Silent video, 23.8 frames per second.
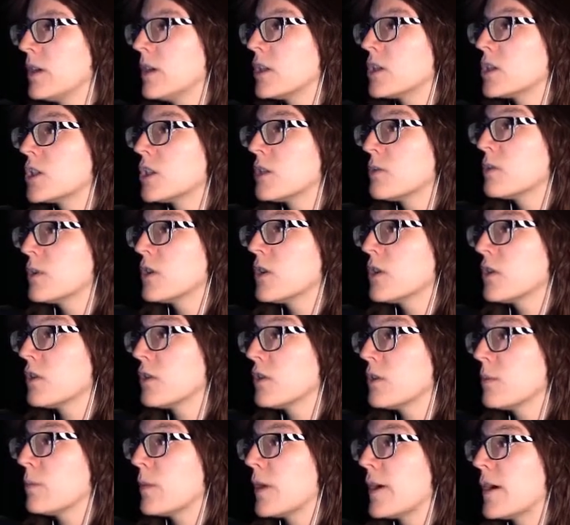she
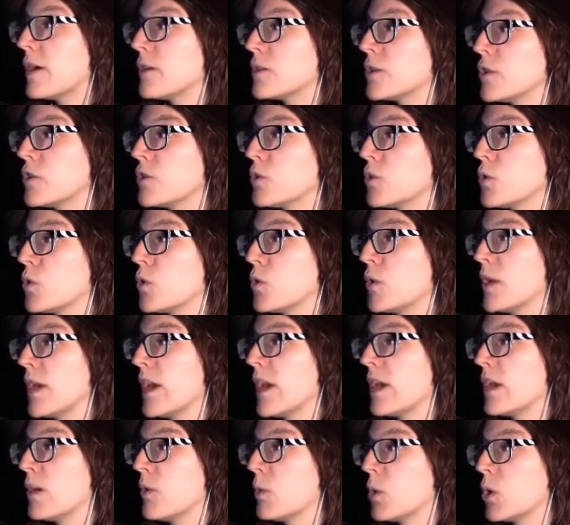was about to
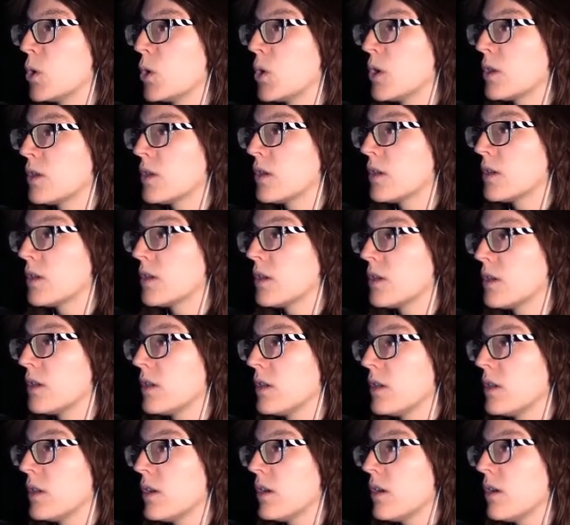create a world.
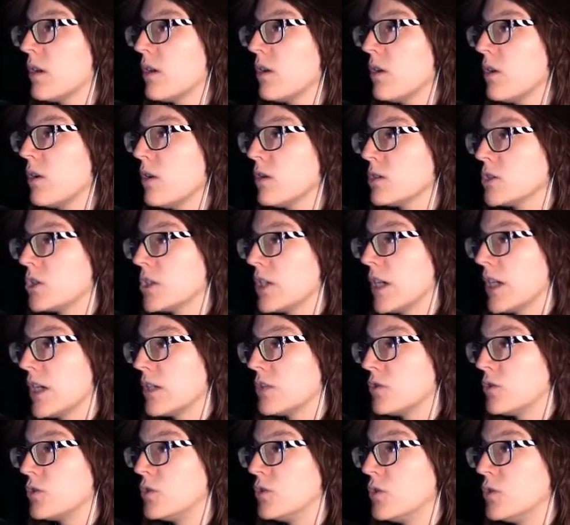All she
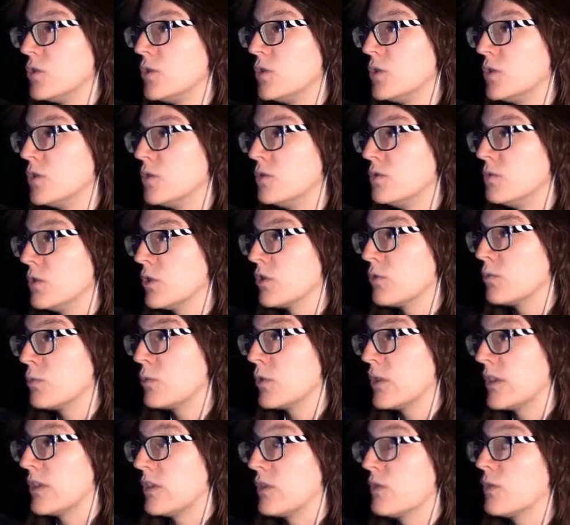had to do was
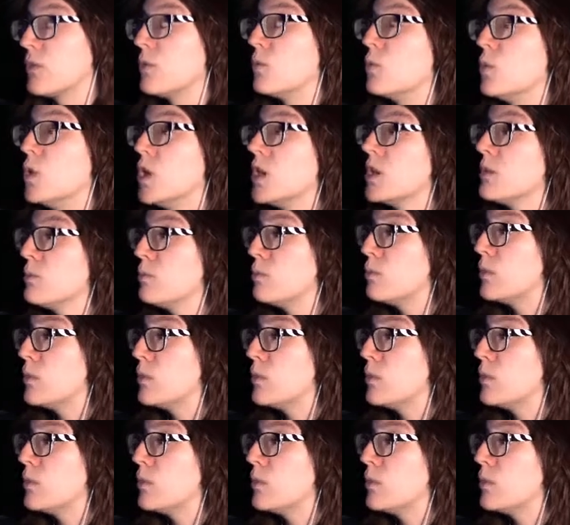press one